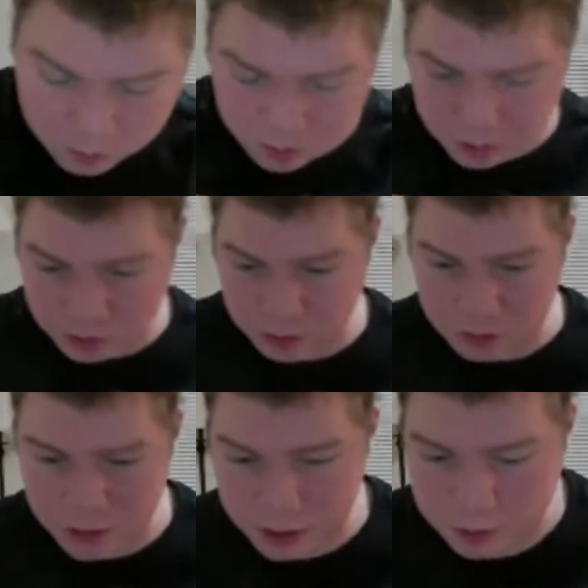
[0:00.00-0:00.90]

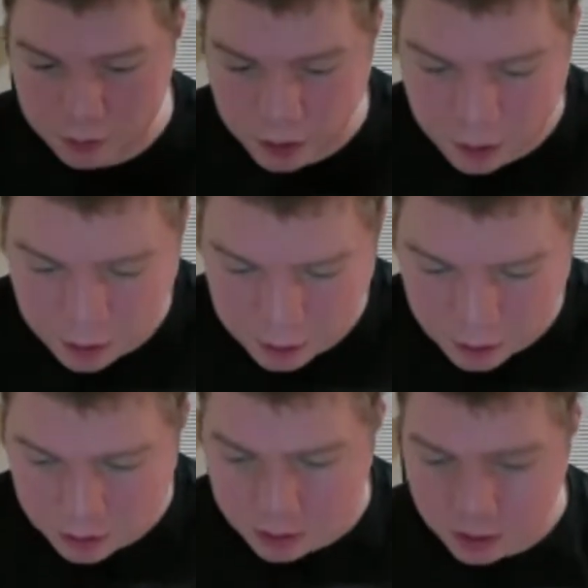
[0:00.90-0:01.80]
I had to do that.
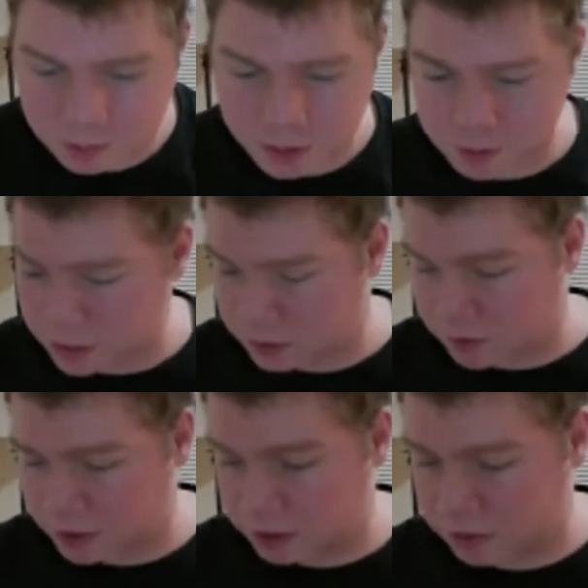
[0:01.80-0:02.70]
And pretty much the
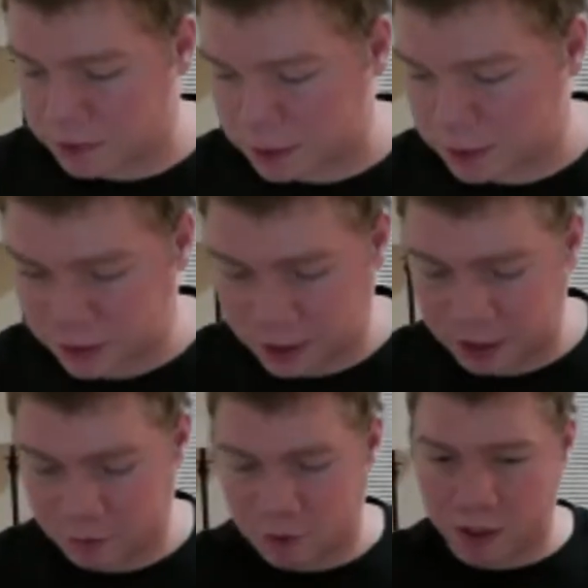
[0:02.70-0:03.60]
rest of it is just
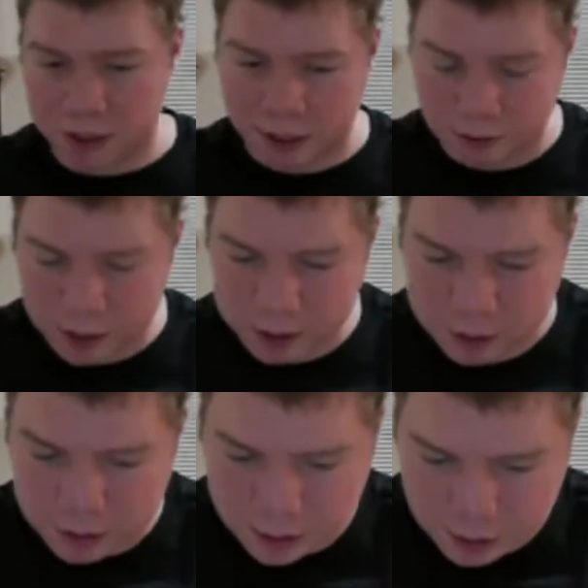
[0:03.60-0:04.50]
cakewalk now. I
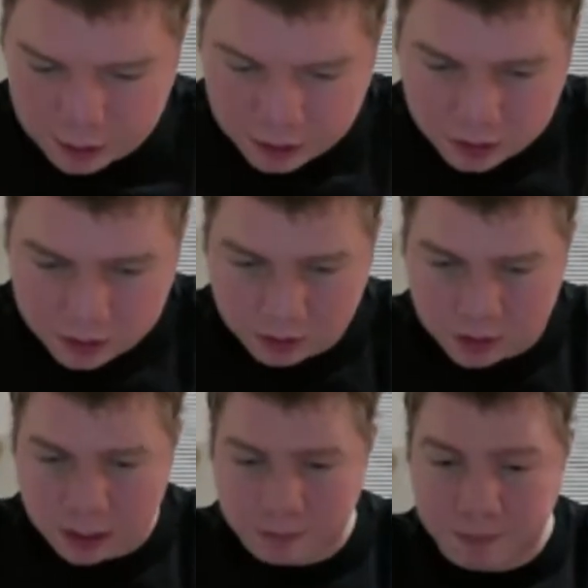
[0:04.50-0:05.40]
understand. So
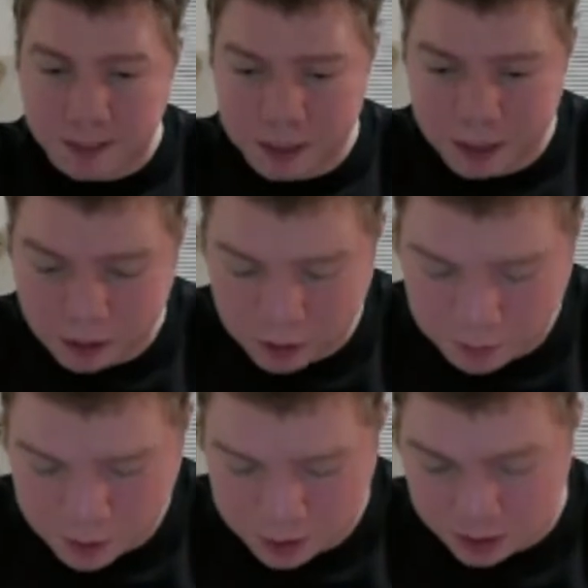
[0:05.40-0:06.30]
I gotta make sure I
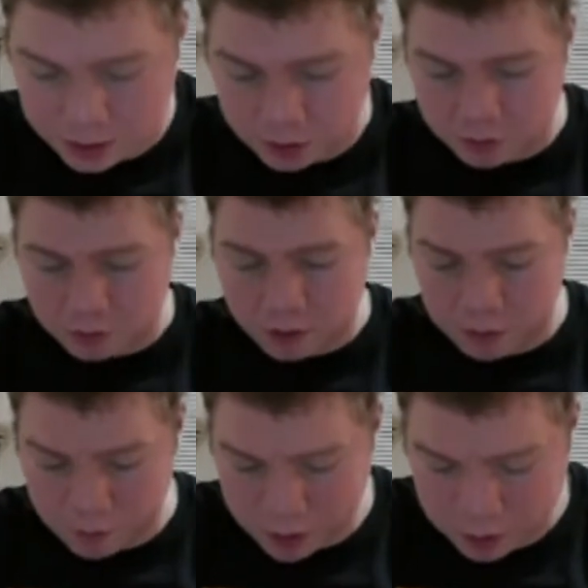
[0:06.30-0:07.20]
put it in the
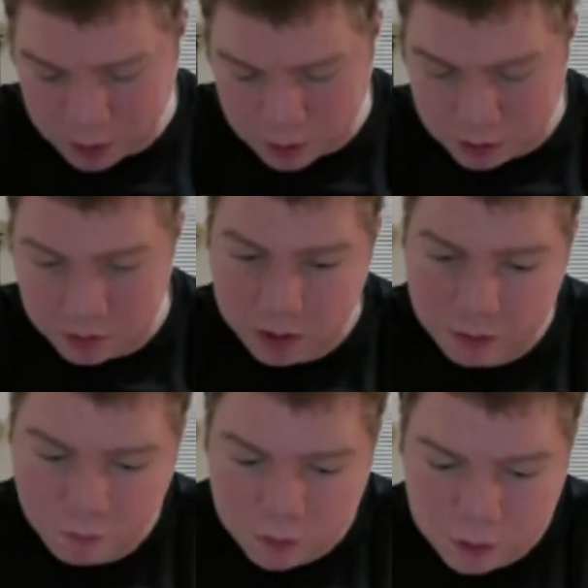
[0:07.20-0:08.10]
correct way.
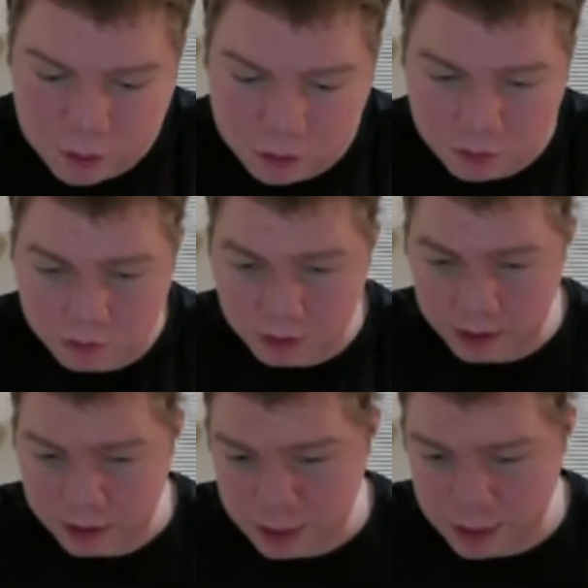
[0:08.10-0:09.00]
Okay, one goes
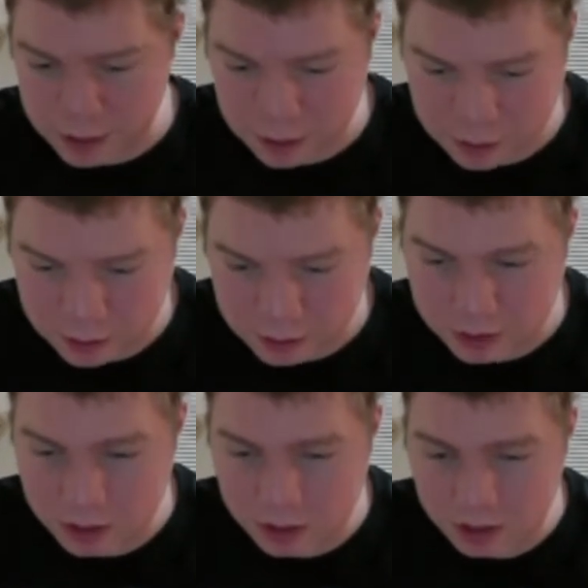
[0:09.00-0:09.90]
like that and da da
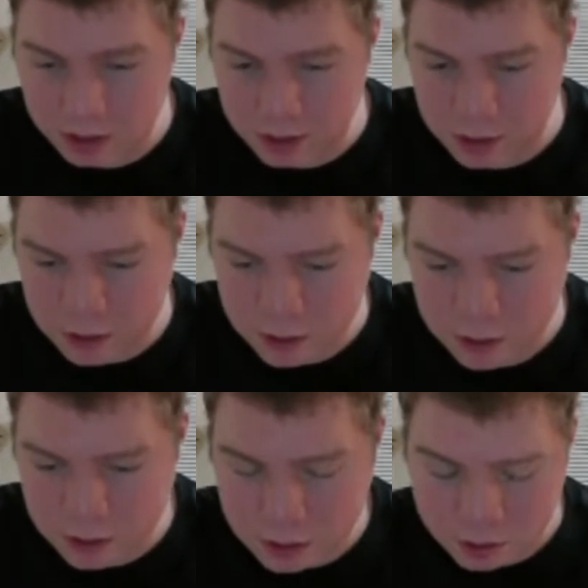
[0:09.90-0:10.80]
da.
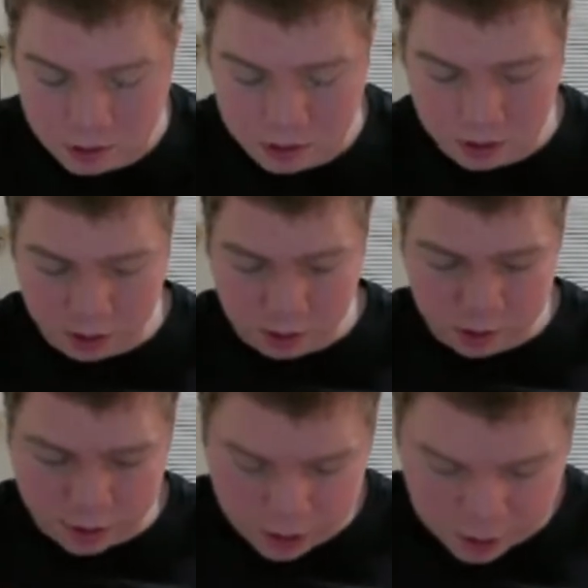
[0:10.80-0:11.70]

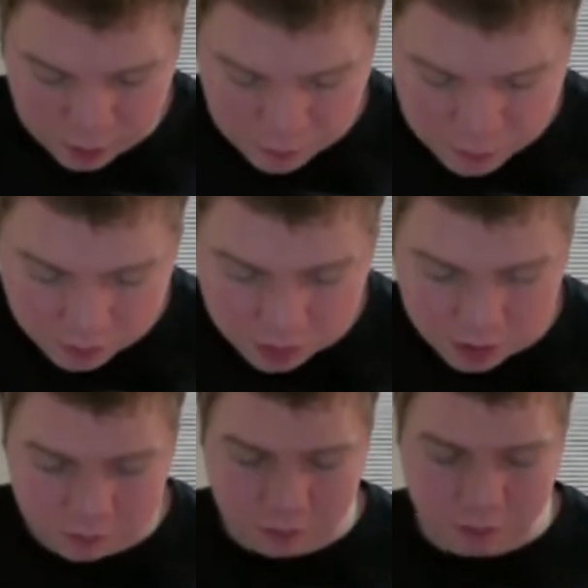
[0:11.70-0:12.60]
Understandable.
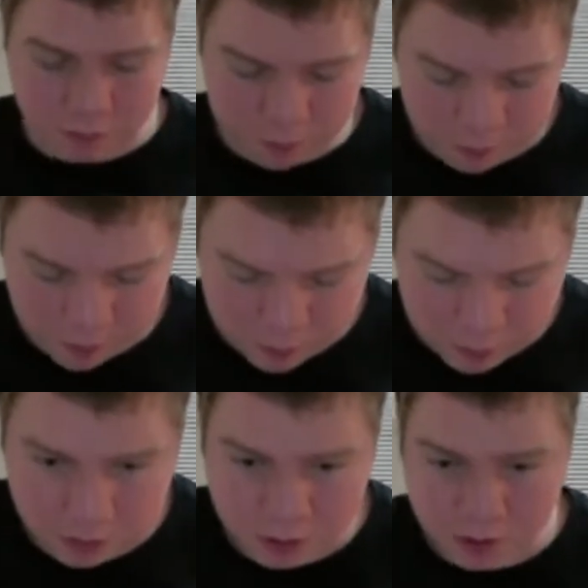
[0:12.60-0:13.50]
You know,
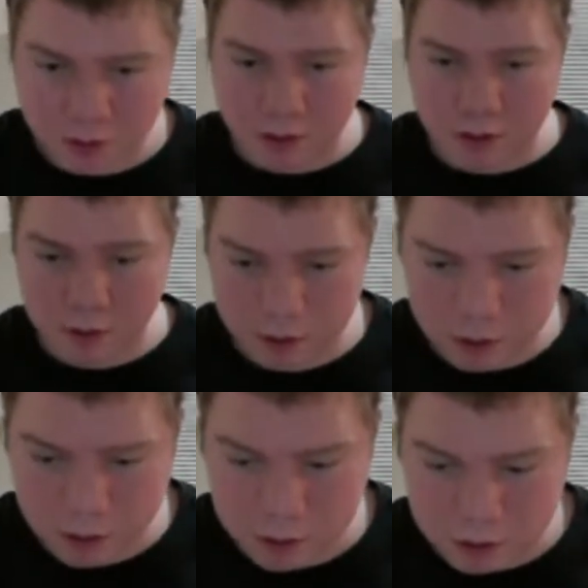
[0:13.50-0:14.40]
whatever.
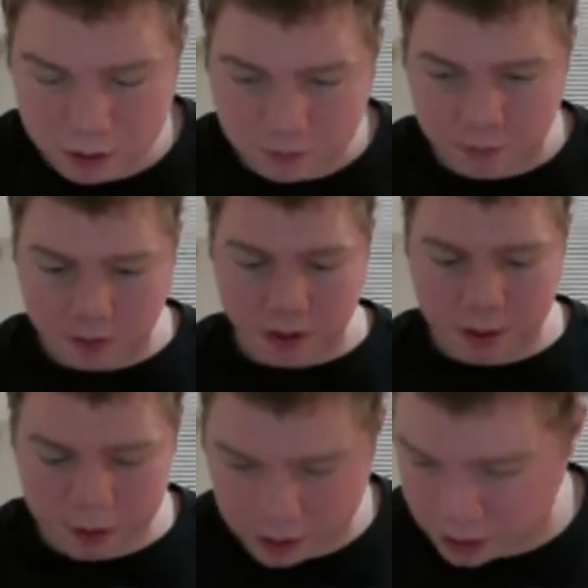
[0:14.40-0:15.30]
So like
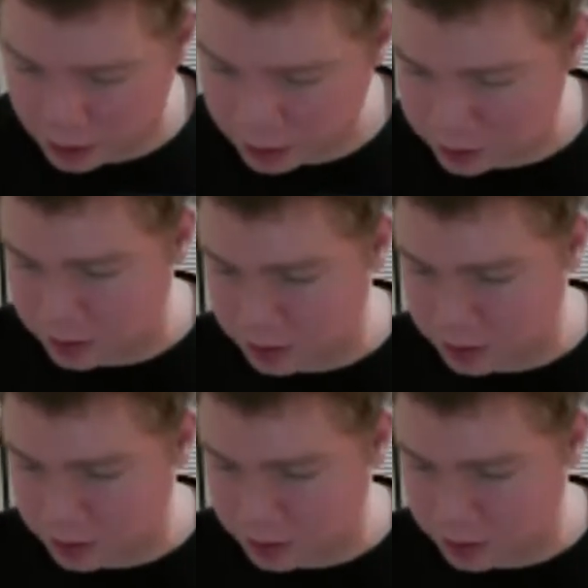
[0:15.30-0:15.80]
that.